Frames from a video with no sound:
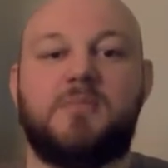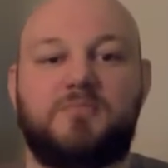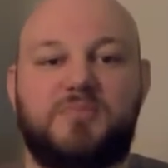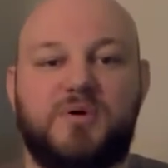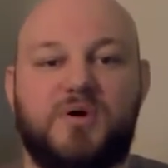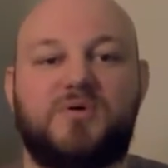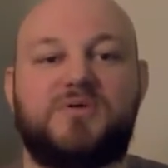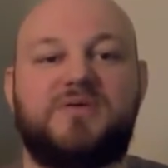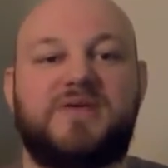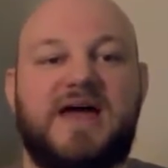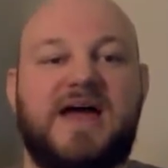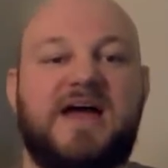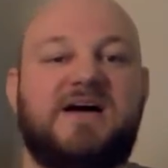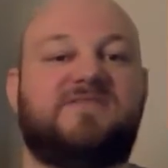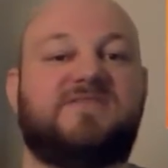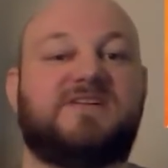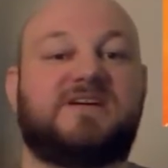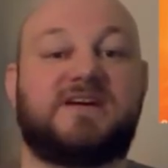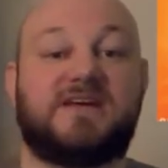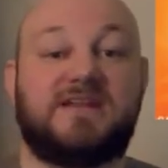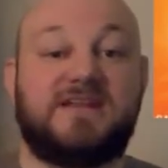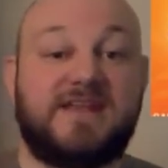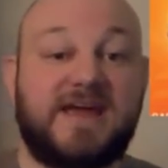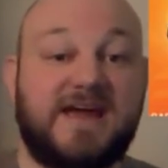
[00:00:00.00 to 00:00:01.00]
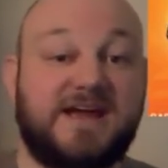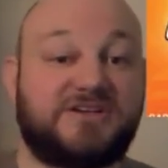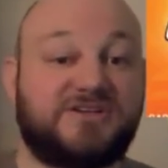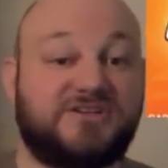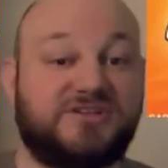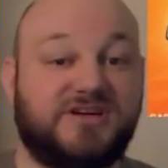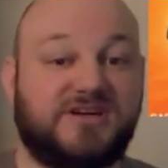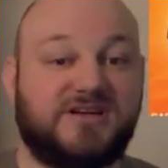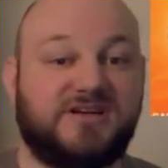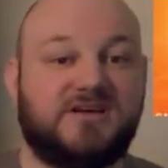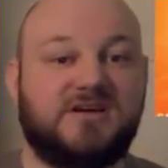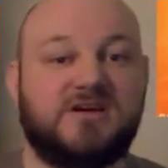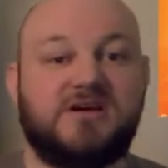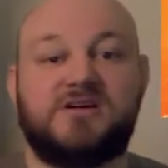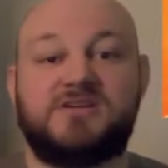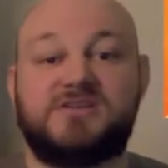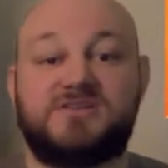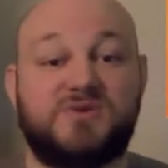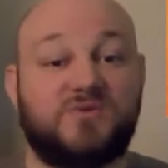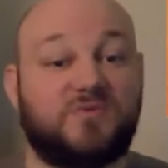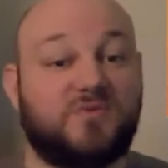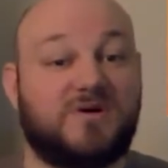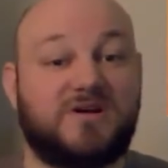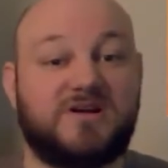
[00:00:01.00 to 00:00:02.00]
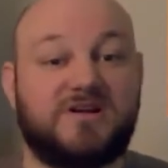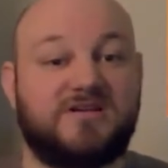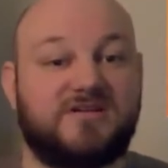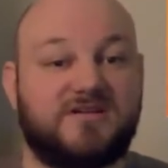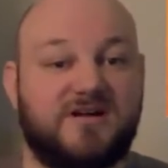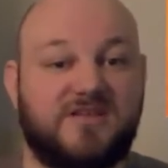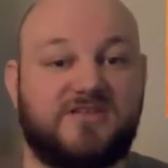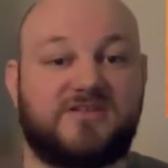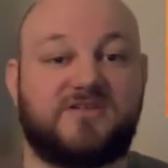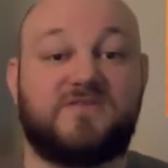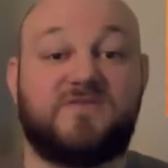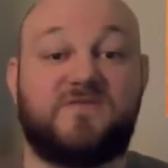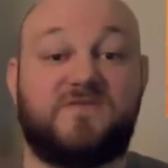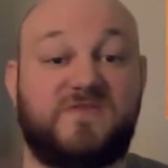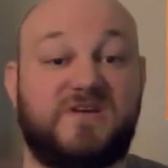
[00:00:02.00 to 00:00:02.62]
both have a connection to one another